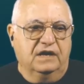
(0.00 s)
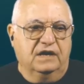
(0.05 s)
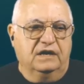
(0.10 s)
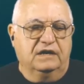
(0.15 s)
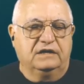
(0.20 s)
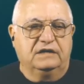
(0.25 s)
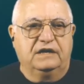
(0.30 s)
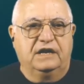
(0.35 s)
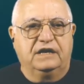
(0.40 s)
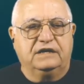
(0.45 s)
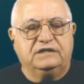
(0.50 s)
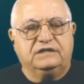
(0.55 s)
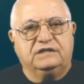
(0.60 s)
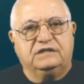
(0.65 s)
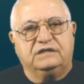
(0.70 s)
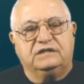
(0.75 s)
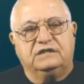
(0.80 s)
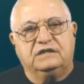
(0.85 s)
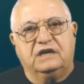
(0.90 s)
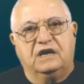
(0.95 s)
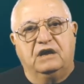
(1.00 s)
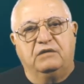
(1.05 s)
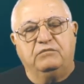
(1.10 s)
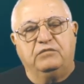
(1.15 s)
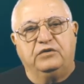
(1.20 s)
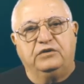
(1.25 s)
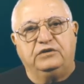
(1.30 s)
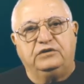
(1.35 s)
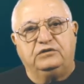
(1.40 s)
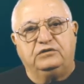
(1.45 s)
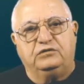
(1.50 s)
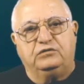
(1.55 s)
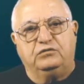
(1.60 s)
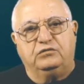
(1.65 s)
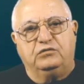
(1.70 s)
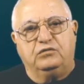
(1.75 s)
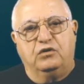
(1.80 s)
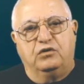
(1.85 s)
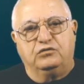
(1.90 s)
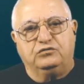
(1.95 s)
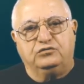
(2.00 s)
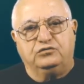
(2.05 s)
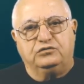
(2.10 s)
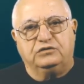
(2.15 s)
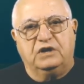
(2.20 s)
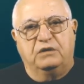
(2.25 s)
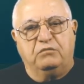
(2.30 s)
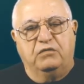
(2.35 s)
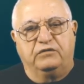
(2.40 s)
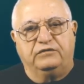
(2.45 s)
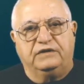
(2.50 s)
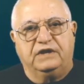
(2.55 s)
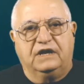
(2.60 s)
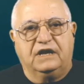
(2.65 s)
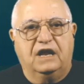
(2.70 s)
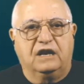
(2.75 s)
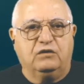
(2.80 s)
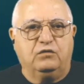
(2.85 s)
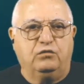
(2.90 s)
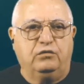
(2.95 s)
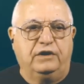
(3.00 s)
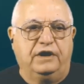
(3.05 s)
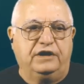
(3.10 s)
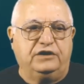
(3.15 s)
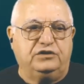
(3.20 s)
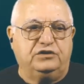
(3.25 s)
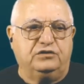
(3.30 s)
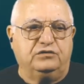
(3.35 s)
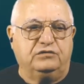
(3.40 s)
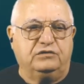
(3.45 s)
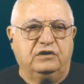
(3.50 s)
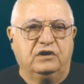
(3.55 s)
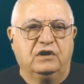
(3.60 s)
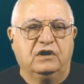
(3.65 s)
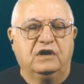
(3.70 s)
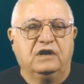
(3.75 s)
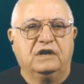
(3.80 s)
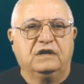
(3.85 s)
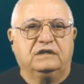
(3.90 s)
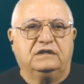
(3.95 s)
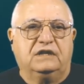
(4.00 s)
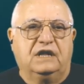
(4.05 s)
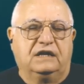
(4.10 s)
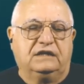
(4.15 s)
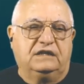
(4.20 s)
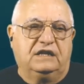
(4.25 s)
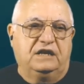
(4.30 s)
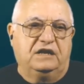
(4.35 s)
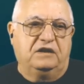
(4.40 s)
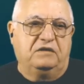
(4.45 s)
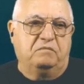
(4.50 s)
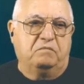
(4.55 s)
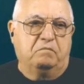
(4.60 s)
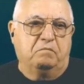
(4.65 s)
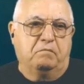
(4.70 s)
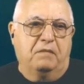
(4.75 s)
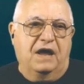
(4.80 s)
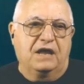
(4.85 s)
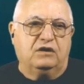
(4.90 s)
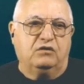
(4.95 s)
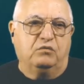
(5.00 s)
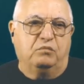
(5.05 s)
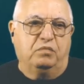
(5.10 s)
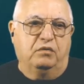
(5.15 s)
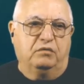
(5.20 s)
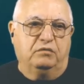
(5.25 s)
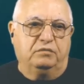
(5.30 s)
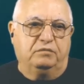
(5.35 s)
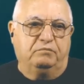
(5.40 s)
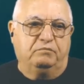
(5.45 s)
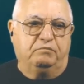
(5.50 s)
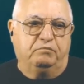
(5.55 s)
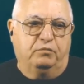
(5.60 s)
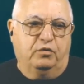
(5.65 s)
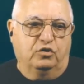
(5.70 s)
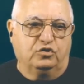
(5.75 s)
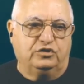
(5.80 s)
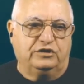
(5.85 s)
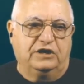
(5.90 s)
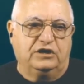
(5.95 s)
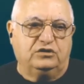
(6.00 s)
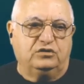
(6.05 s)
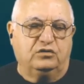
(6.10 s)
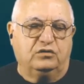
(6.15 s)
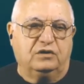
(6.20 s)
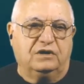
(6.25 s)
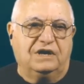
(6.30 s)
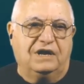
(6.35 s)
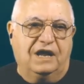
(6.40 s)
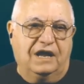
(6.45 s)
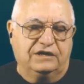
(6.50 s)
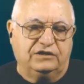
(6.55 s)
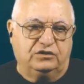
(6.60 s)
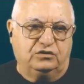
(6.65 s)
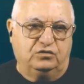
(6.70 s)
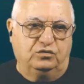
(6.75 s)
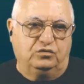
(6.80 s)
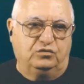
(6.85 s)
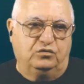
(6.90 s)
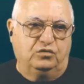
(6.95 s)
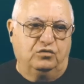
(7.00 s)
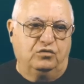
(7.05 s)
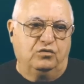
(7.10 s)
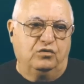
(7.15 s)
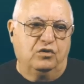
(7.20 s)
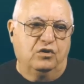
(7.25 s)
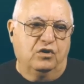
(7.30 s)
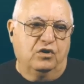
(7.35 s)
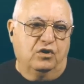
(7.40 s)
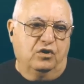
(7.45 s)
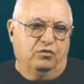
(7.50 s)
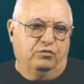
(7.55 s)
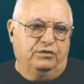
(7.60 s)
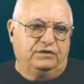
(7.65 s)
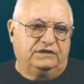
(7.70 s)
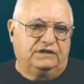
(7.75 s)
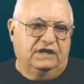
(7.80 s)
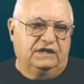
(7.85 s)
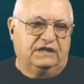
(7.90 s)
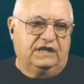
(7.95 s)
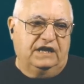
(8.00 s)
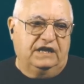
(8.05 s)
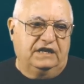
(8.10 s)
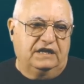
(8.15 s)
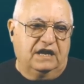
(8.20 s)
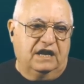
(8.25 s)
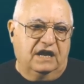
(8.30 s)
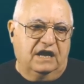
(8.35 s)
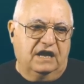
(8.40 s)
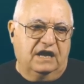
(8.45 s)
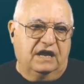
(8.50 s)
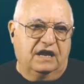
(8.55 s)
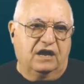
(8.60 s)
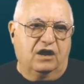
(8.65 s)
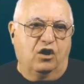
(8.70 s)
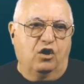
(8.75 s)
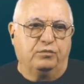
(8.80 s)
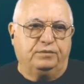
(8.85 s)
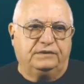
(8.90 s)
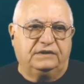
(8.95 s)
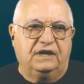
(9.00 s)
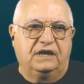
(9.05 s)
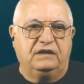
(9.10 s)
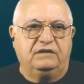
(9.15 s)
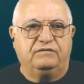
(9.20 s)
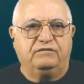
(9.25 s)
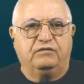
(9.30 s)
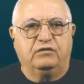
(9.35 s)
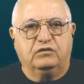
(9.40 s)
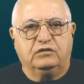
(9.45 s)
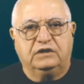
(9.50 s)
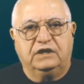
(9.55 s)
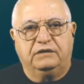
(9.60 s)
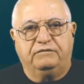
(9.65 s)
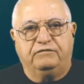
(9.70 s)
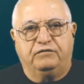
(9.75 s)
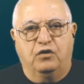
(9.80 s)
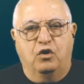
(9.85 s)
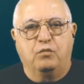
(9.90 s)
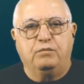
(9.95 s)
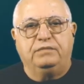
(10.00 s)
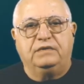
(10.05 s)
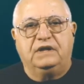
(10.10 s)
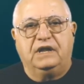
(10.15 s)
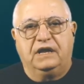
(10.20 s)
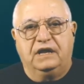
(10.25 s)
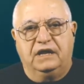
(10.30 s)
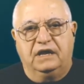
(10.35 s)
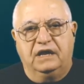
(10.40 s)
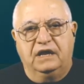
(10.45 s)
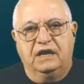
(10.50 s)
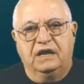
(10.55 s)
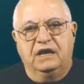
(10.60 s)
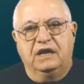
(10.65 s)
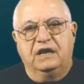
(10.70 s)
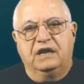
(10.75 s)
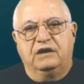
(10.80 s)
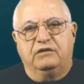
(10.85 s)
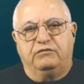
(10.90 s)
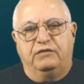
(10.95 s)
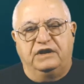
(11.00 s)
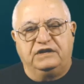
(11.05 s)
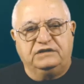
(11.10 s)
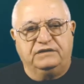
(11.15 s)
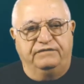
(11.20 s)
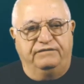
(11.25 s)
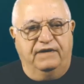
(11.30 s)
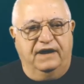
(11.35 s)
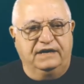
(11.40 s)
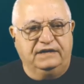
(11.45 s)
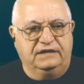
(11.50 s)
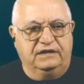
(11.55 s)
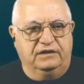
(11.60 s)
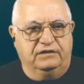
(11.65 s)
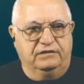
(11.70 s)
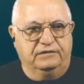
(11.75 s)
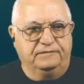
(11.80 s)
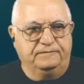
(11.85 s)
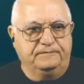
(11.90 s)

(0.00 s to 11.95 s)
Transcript: Next, I'm going to go through some of the calculations that the microprocessor has to do with the data obtained from the range finder.